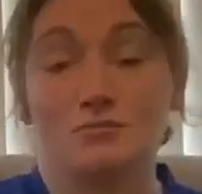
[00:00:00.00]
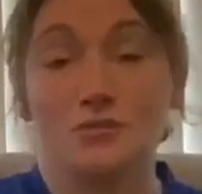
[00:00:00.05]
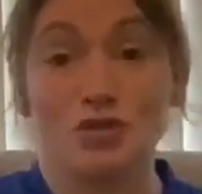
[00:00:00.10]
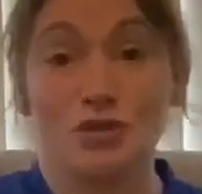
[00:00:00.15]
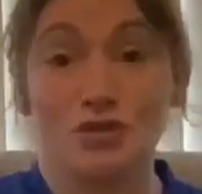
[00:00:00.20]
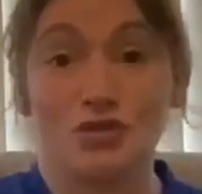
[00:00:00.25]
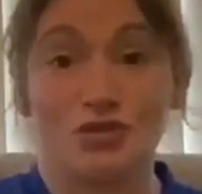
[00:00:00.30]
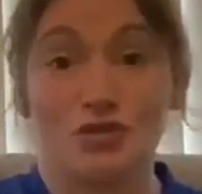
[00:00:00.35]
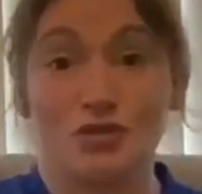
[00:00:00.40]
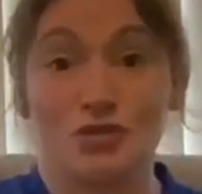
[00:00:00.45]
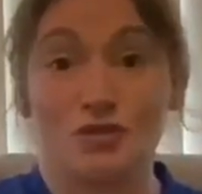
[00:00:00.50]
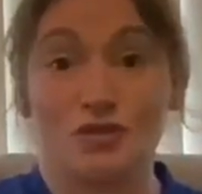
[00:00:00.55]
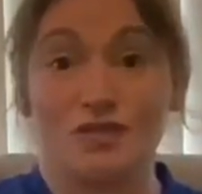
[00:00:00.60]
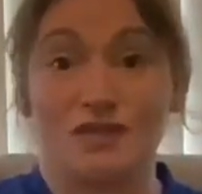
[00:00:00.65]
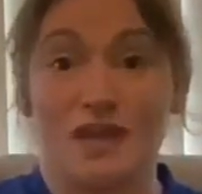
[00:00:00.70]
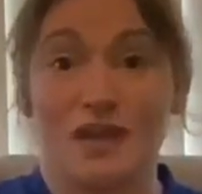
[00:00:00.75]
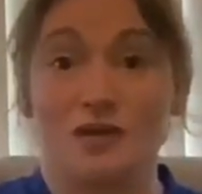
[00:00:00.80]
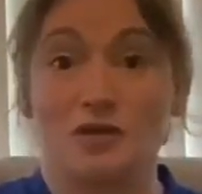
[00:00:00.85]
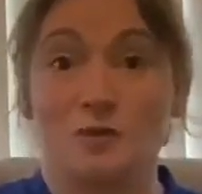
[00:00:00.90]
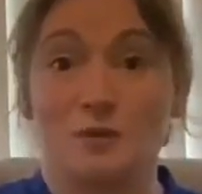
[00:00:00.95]
muscles to
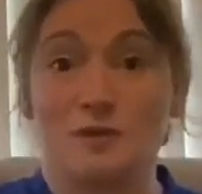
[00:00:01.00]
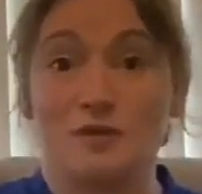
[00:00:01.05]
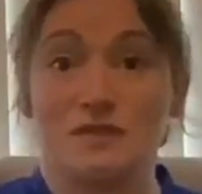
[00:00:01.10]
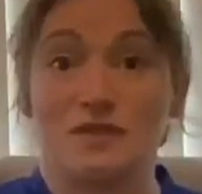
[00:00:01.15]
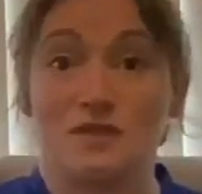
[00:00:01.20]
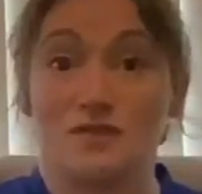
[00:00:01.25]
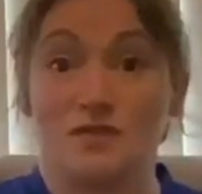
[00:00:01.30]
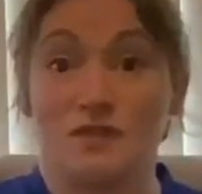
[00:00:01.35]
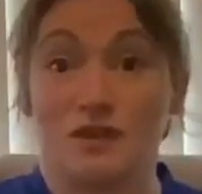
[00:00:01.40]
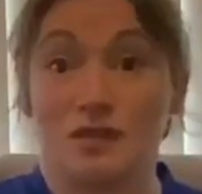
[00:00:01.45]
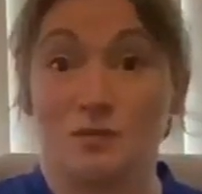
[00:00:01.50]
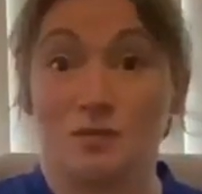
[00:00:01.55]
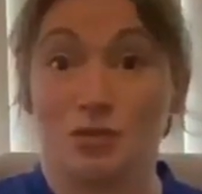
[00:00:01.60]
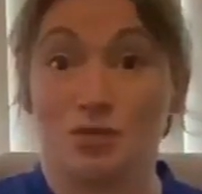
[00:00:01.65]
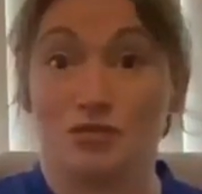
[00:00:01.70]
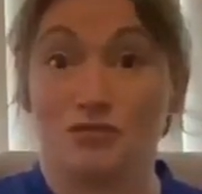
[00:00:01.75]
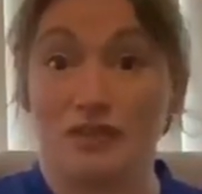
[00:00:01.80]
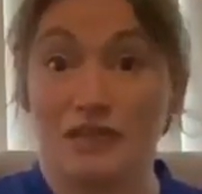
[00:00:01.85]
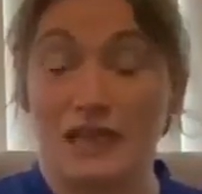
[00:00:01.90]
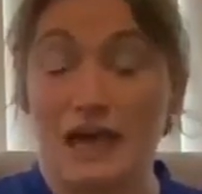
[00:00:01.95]
help us to feel
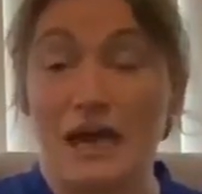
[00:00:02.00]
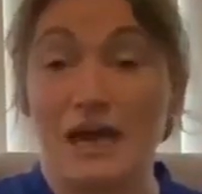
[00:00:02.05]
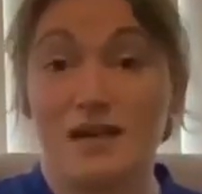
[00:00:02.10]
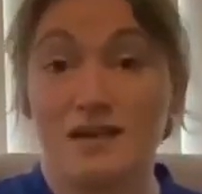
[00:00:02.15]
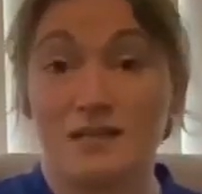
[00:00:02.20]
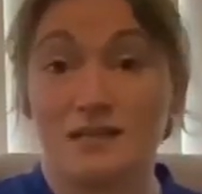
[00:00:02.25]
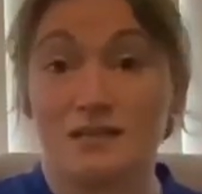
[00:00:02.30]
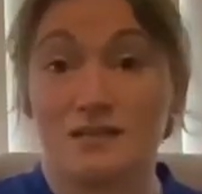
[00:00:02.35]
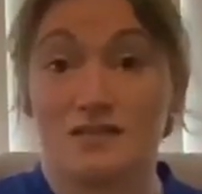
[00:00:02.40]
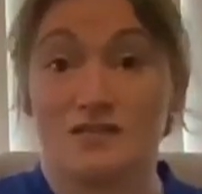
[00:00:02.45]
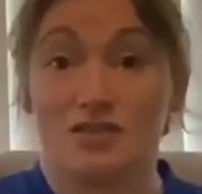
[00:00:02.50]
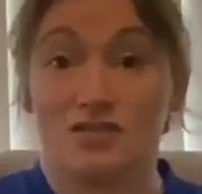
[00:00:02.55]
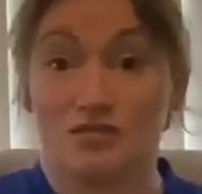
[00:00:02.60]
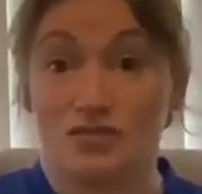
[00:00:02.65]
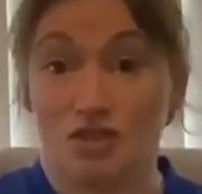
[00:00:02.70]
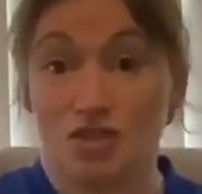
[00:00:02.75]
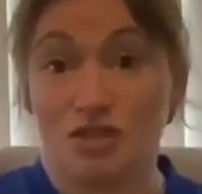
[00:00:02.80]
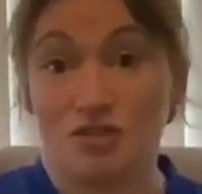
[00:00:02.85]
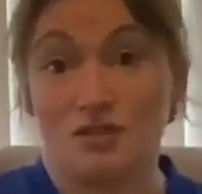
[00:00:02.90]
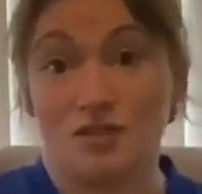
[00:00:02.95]
more relaxed and to
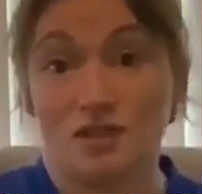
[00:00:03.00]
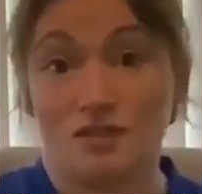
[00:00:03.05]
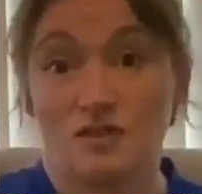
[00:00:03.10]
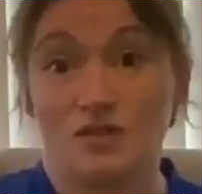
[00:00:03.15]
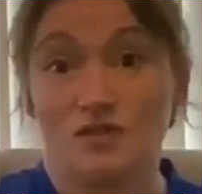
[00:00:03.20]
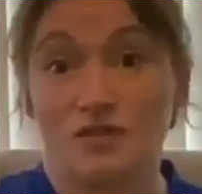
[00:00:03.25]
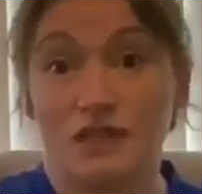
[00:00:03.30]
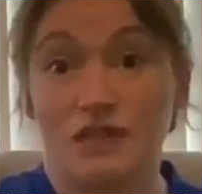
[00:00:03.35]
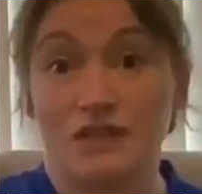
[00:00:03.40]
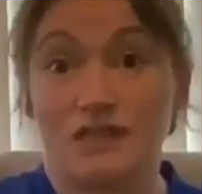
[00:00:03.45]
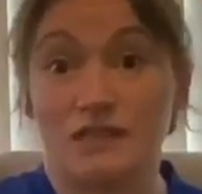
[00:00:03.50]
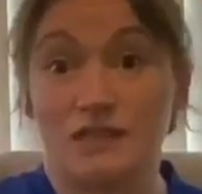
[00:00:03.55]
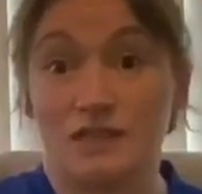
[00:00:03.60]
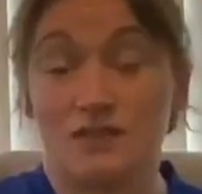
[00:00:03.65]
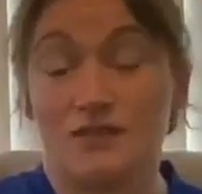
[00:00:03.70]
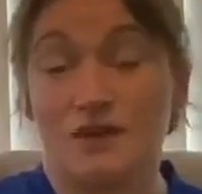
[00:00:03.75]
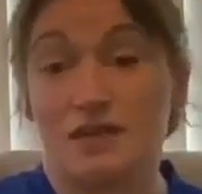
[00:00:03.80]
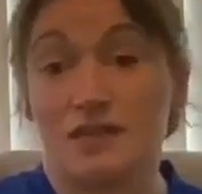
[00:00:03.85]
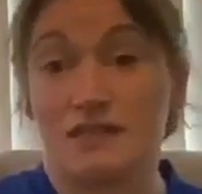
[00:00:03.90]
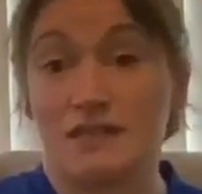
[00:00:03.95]
reduce those feelings
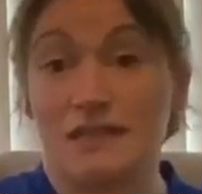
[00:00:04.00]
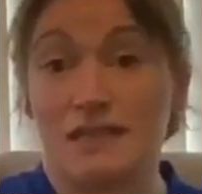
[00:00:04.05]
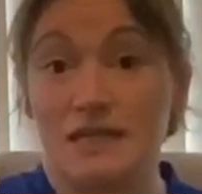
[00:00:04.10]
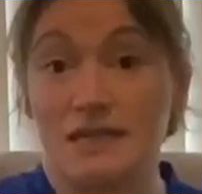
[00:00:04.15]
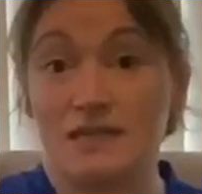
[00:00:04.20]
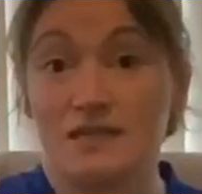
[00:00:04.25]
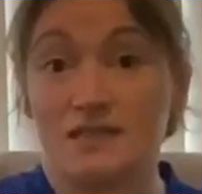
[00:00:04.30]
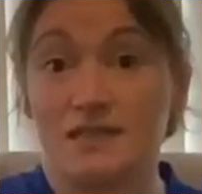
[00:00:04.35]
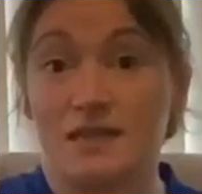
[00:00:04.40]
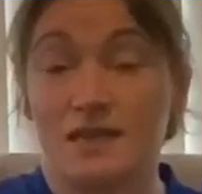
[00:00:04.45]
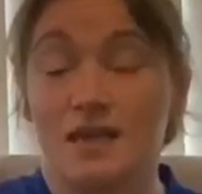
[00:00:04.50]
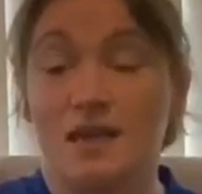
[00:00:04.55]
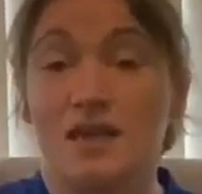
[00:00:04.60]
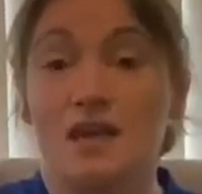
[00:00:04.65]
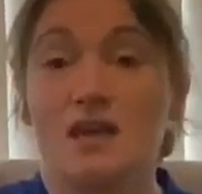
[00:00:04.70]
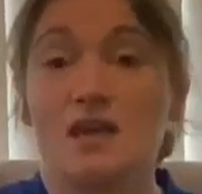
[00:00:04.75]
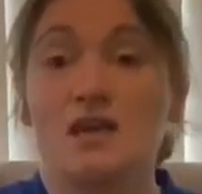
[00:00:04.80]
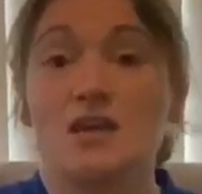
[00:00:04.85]
of anxiety.